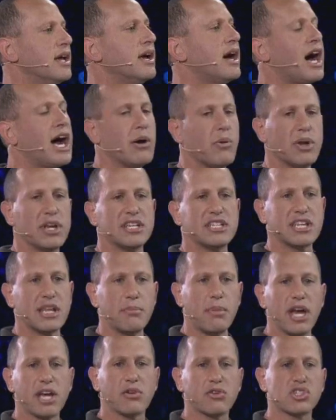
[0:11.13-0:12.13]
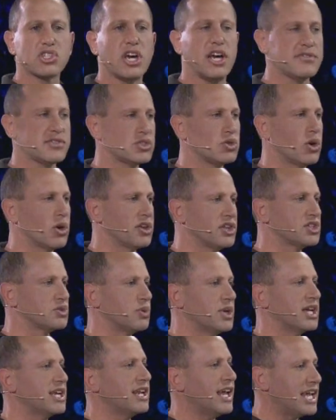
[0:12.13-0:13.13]
I went into the Microsoft store this
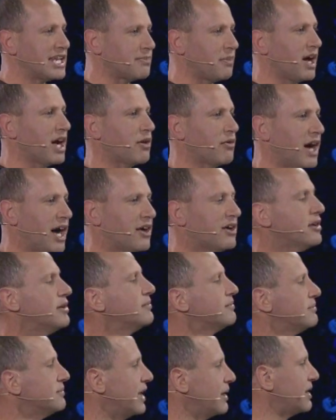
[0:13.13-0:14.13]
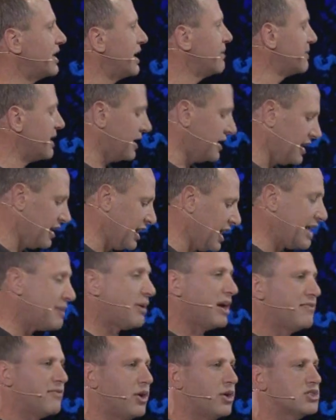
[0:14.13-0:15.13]
weekend. I had to buy a router. I came down to LA.
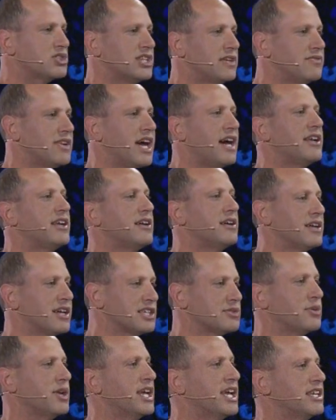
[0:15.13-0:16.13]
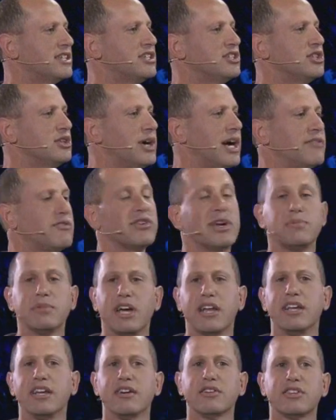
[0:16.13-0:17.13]
My folks live down here. Guess what I get to do after I'm
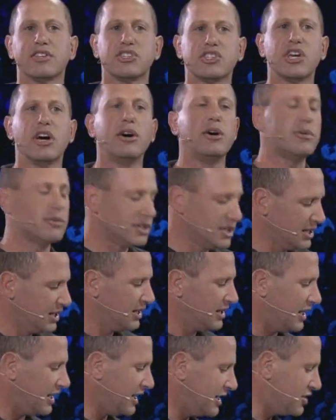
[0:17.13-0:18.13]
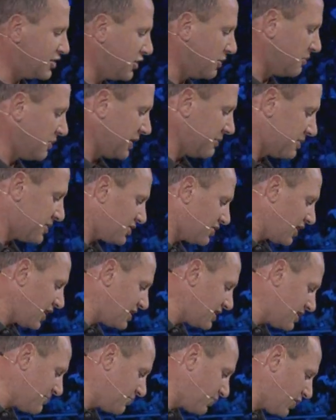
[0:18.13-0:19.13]
done here at the show? I get to go play Mr.
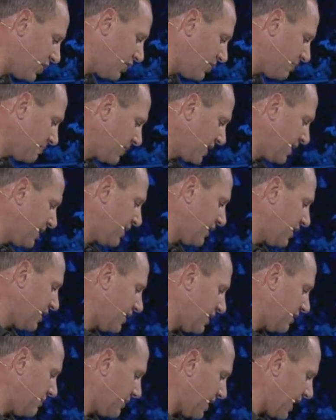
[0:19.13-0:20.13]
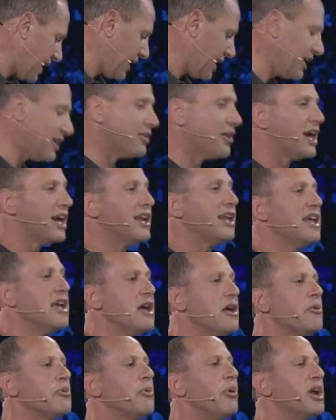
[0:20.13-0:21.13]
IT Pro. At any rate,
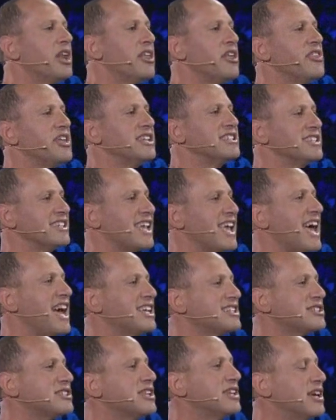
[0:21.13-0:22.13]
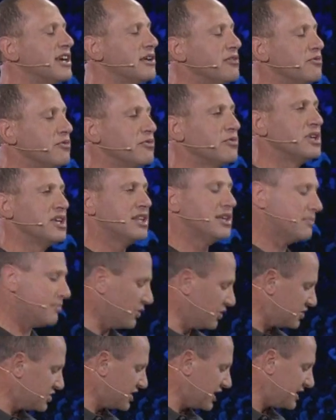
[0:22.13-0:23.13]
one of the things the
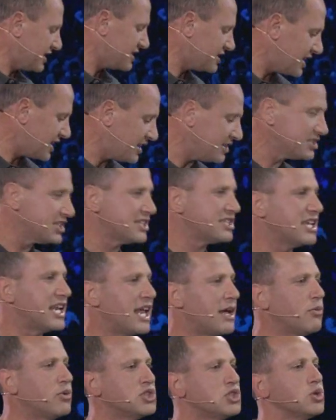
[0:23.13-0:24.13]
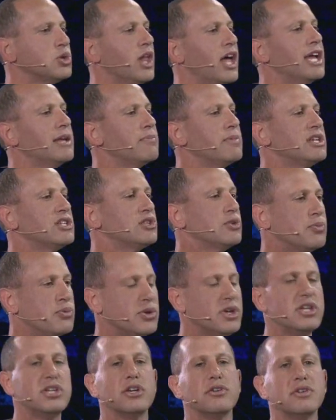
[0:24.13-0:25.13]
person at the sales desk said, hey, would you like me to
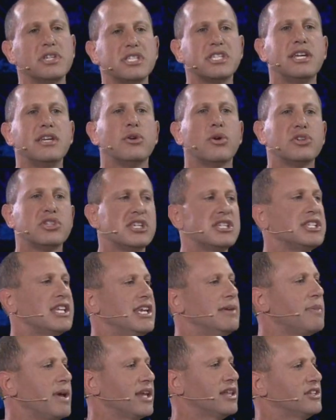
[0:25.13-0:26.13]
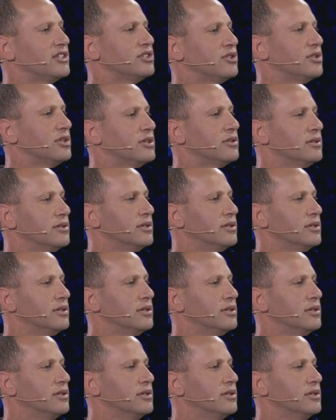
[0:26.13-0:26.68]
print your receipt or just email it to you?